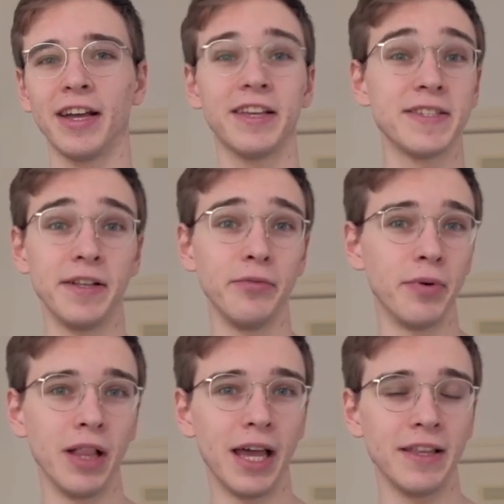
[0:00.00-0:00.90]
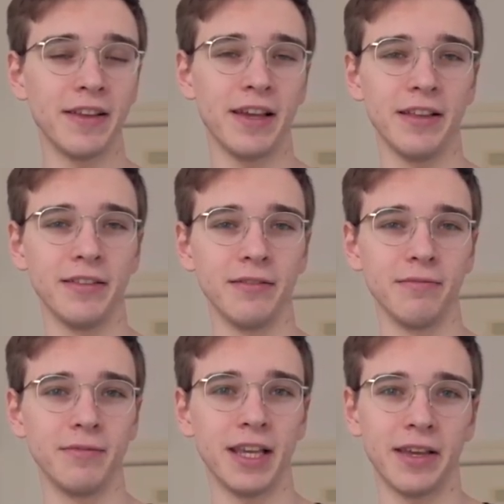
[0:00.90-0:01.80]
can still relate
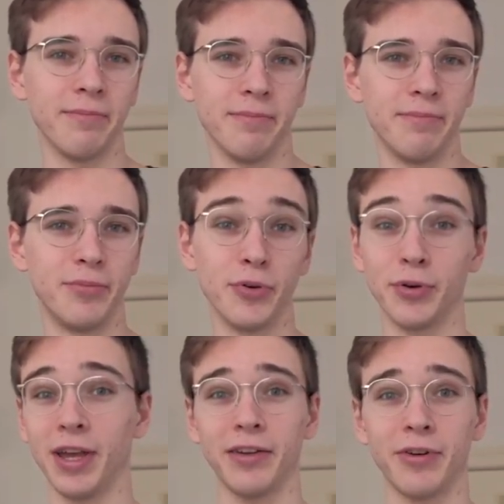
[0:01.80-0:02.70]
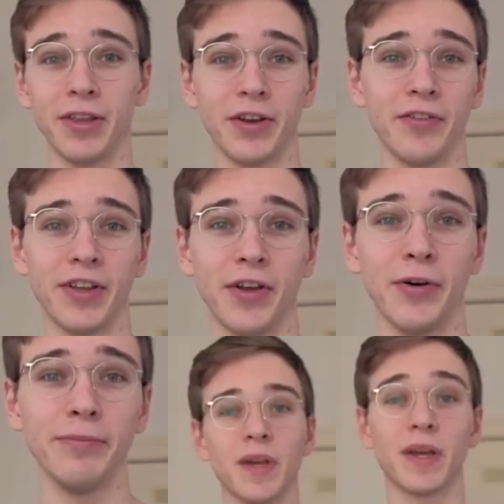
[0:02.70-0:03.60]
and they can brew a great coffee at home.